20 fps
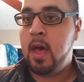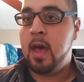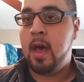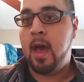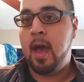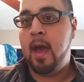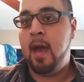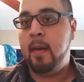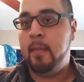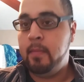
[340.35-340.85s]

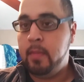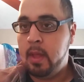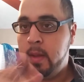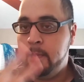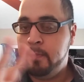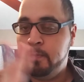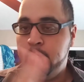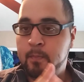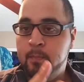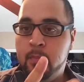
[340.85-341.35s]
I have
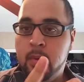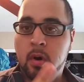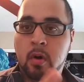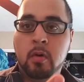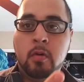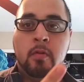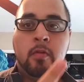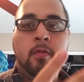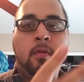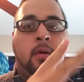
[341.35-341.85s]
them
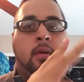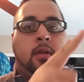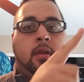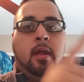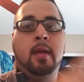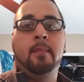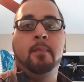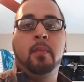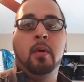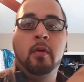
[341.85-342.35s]
both.
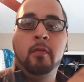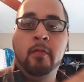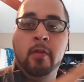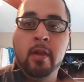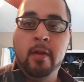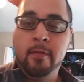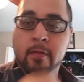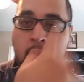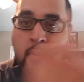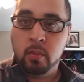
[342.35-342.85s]
They both
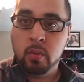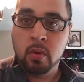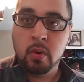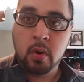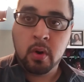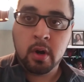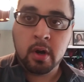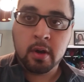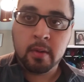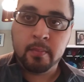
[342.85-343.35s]
live in New
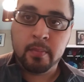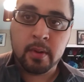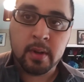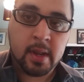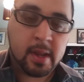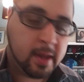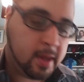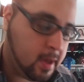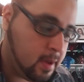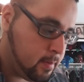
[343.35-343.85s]
York, but
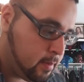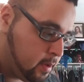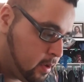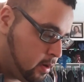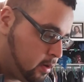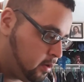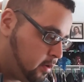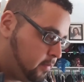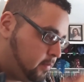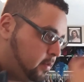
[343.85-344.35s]
they came
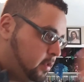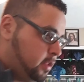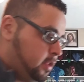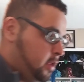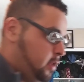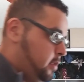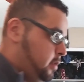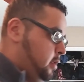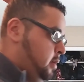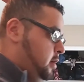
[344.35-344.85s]
here to
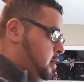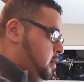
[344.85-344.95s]
visit